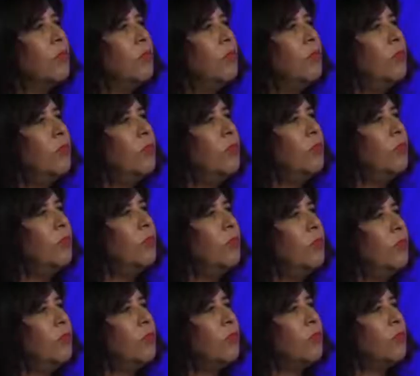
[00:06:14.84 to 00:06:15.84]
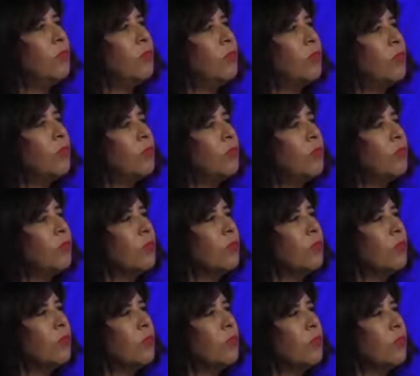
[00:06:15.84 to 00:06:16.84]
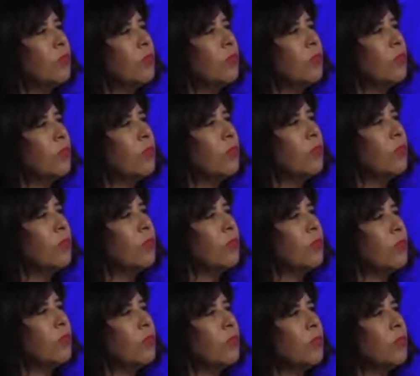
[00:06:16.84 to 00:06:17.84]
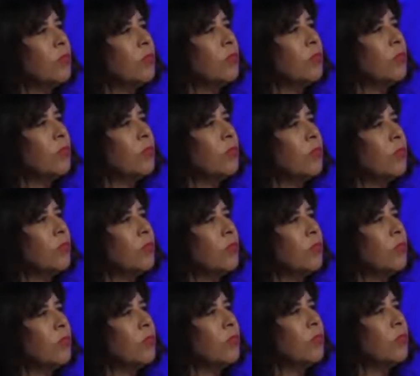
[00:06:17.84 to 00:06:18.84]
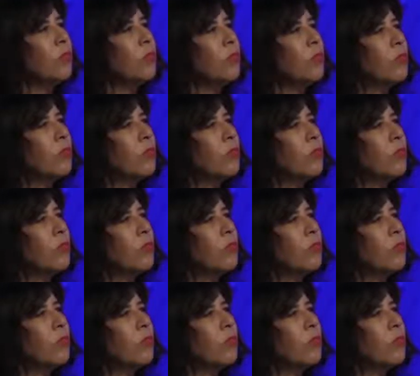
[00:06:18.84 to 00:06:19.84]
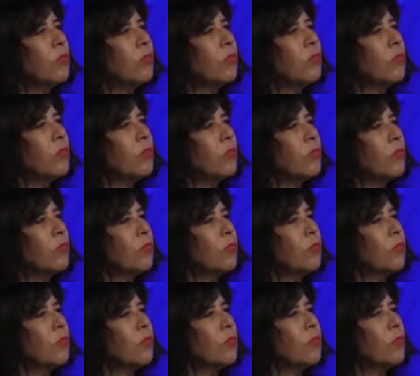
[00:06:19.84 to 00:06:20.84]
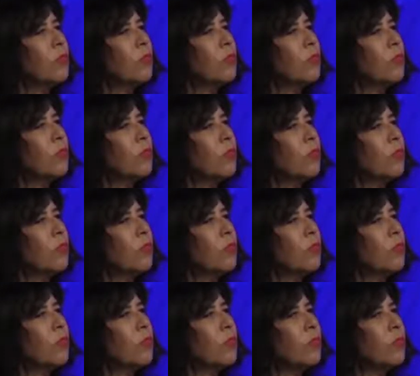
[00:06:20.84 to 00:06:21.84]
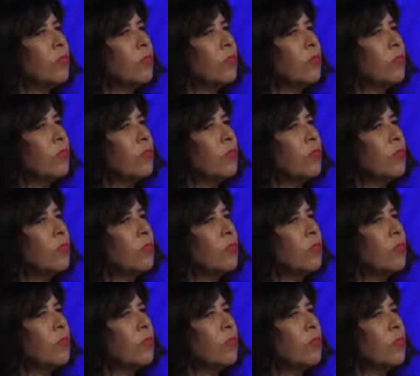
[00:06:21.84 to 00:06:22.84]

[no speech]